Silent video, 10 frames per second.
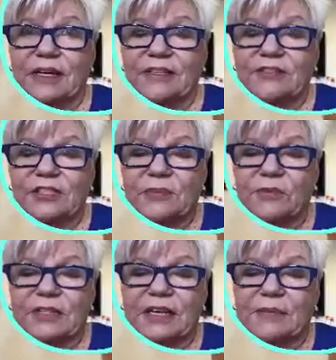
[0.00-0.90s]
There's
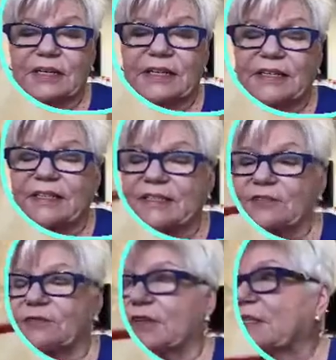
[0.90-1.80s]
someone coming in that's a
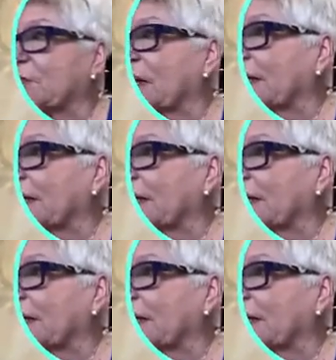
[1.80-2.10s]
friend of mine.